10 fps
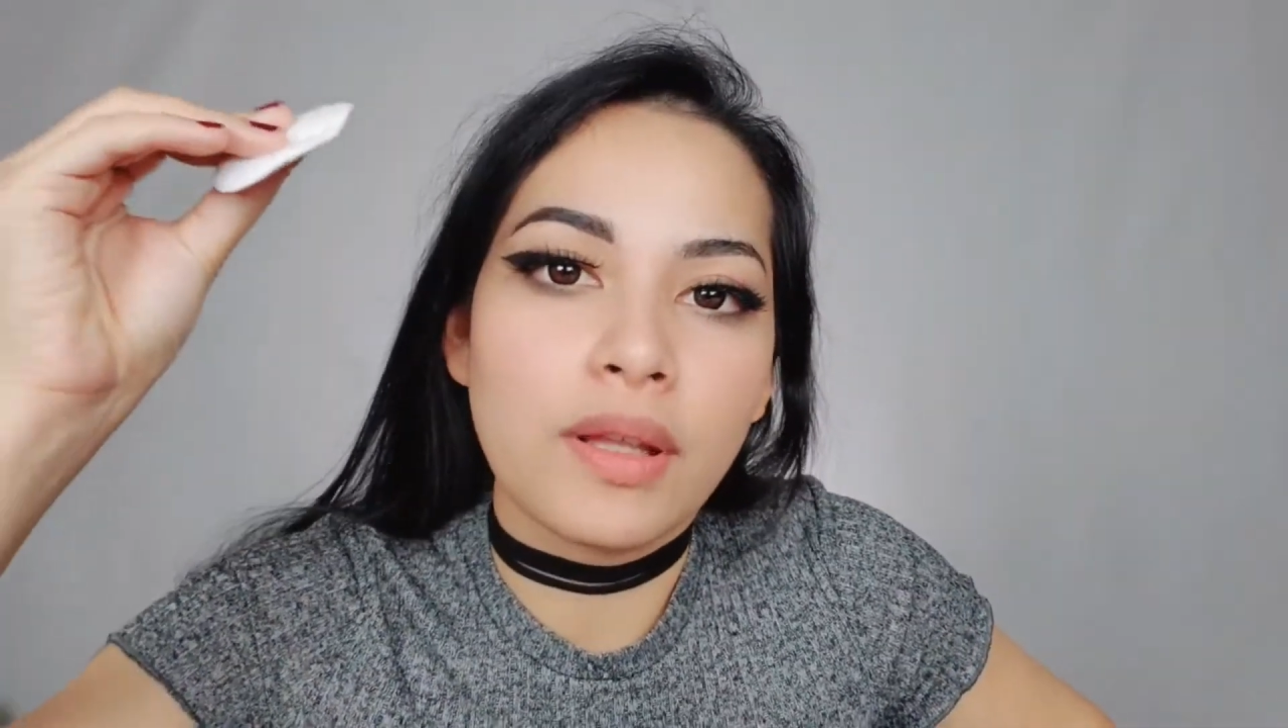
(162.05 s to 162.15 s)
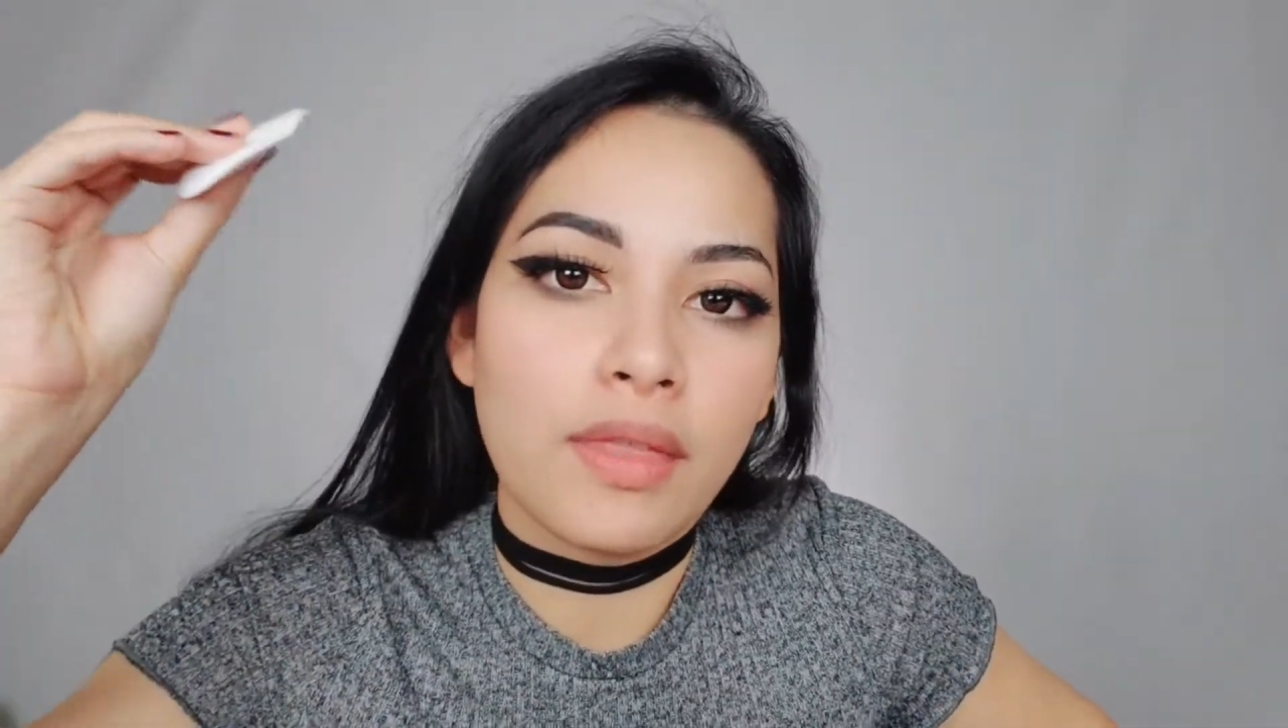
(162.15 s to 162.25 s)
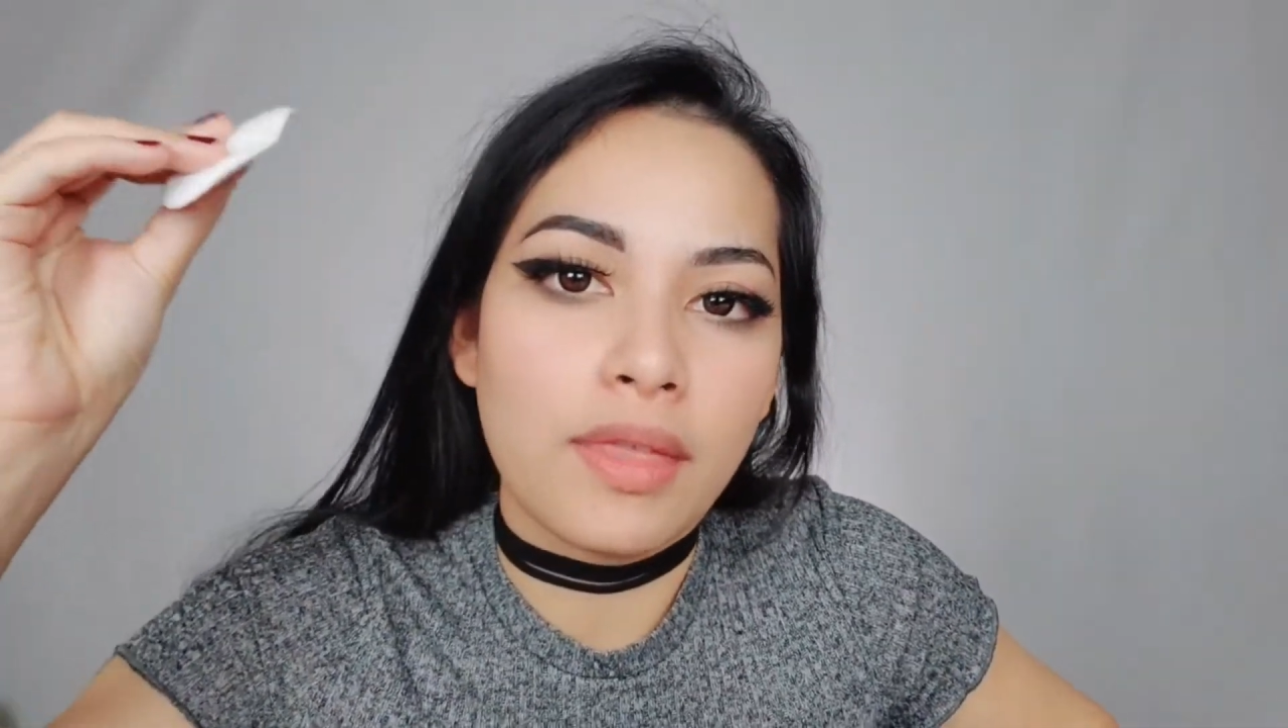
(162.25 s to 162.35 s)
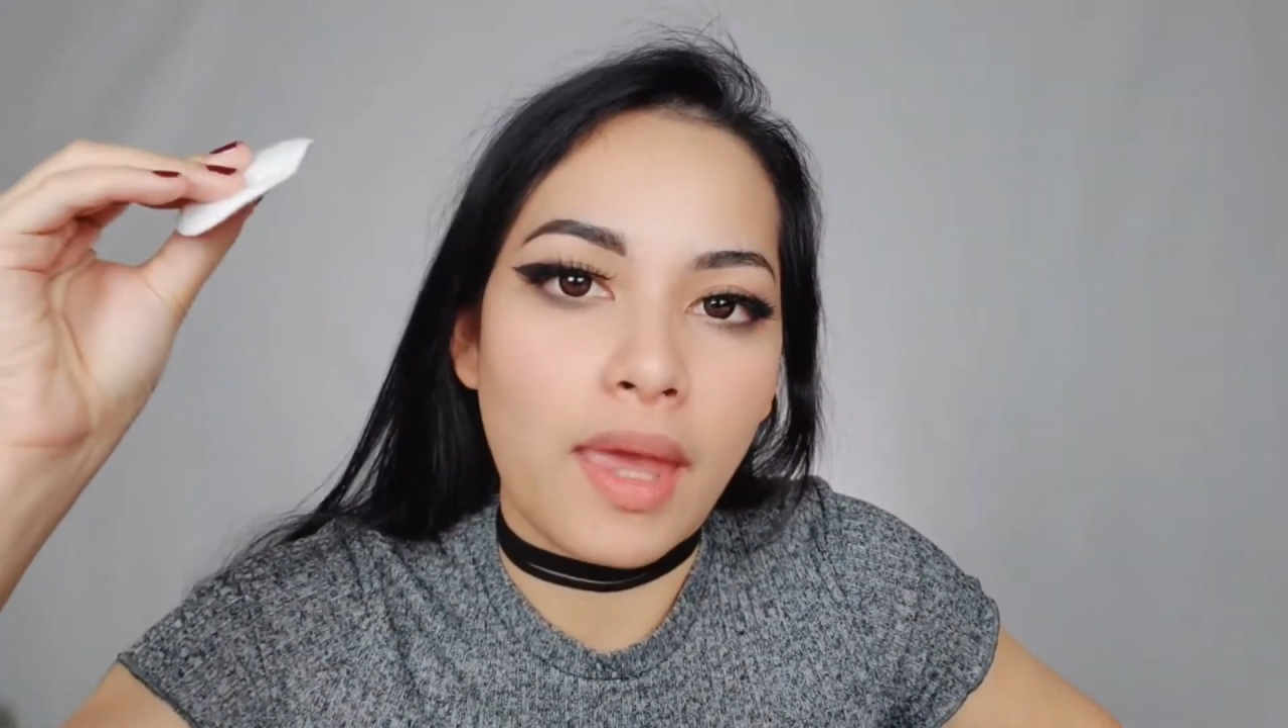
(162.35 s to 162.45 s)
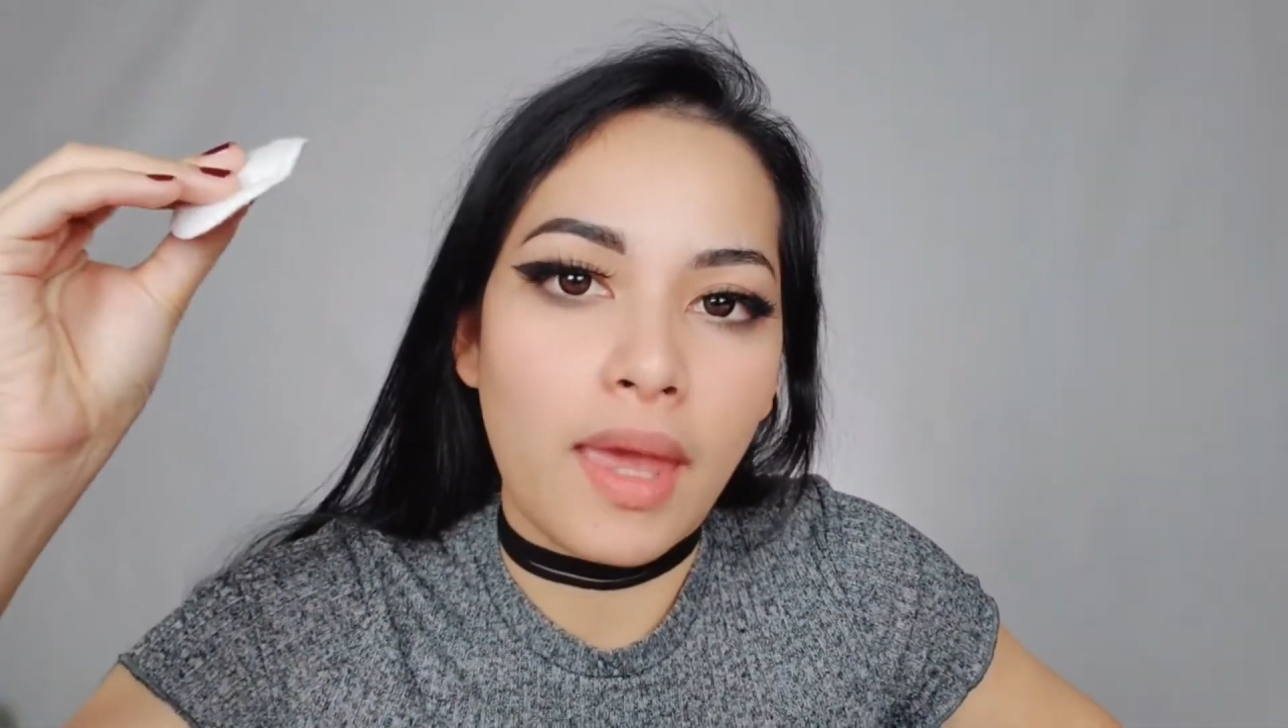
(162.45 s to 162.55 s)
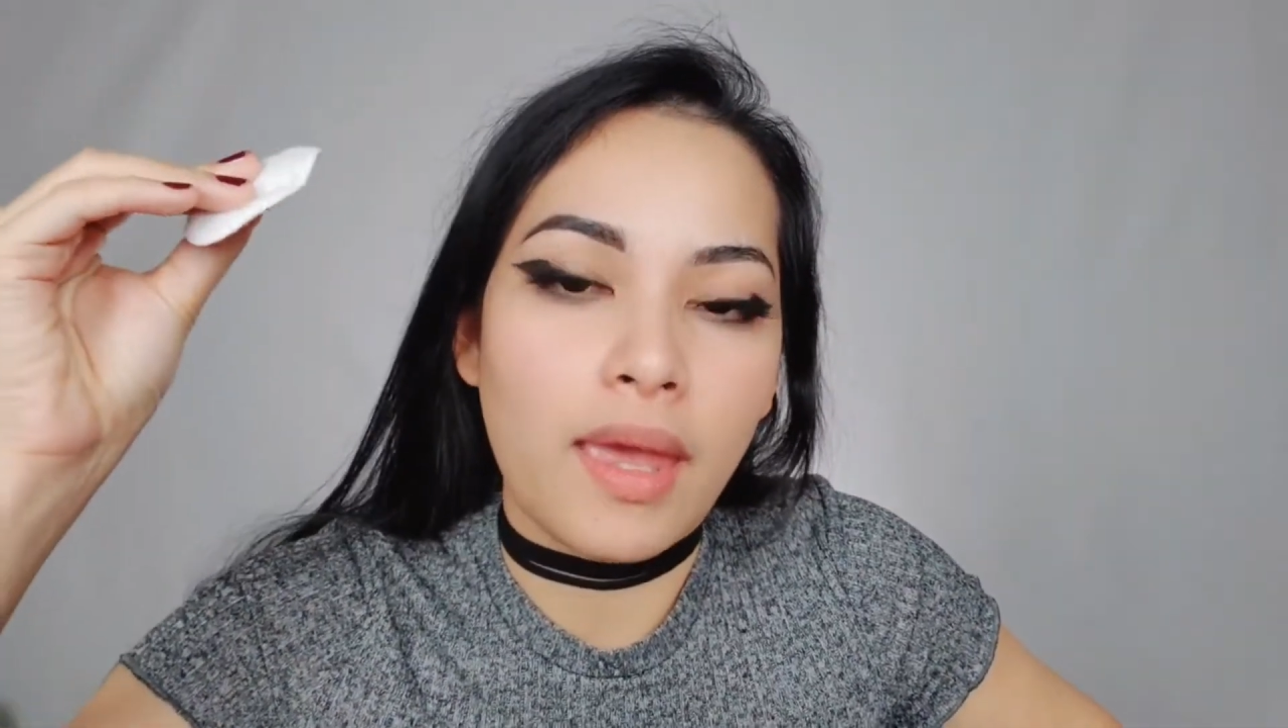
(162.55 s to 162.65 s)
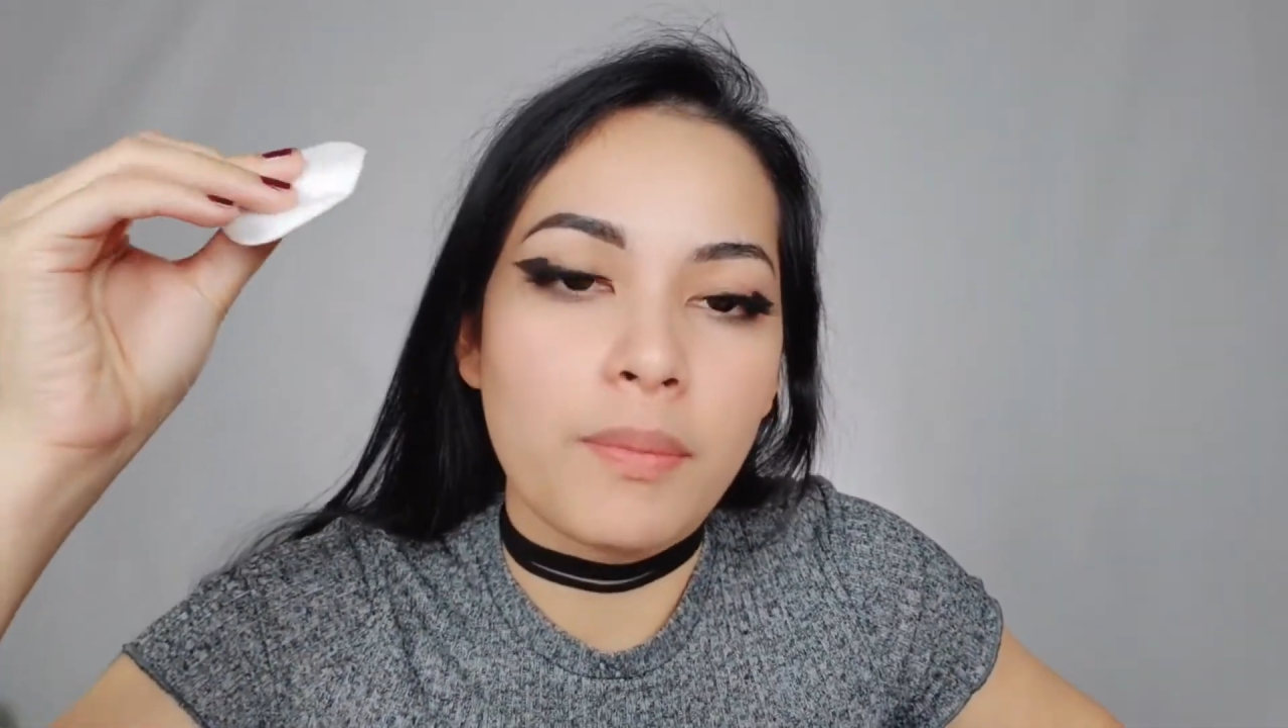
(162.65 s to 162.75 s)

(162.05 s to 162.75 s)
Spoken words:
the